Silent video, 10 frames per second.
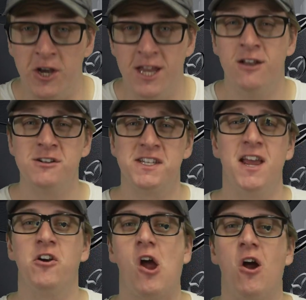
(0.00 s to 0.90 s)
years
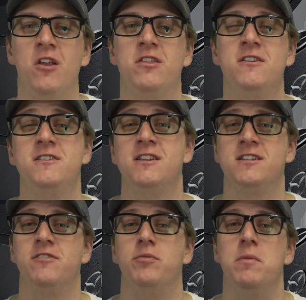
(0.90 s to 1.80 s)
now, car
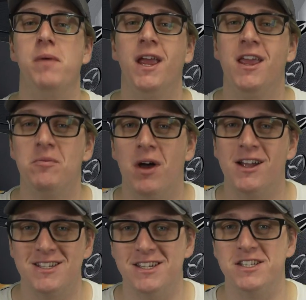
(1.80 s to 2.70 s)
enthusiasts have been begging
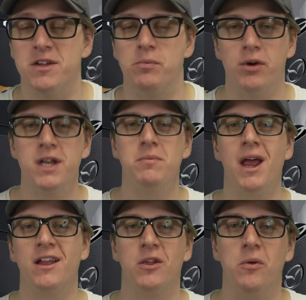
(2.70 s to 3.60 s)
Mazda to bring
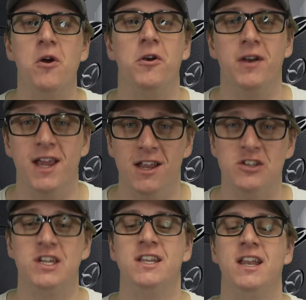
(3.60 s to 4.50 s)
back the rotary
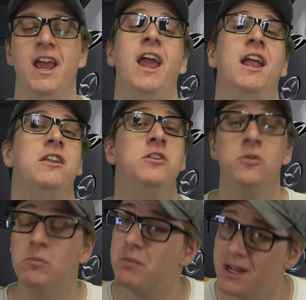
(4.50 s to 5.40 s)
engine, and
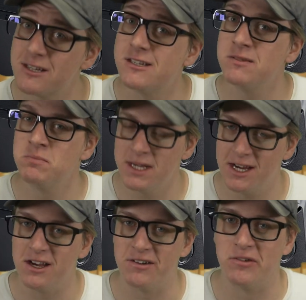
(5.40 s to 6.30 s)
you must be
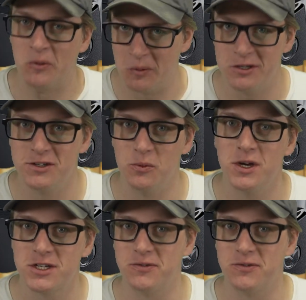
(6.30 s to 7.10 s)
careful what you wish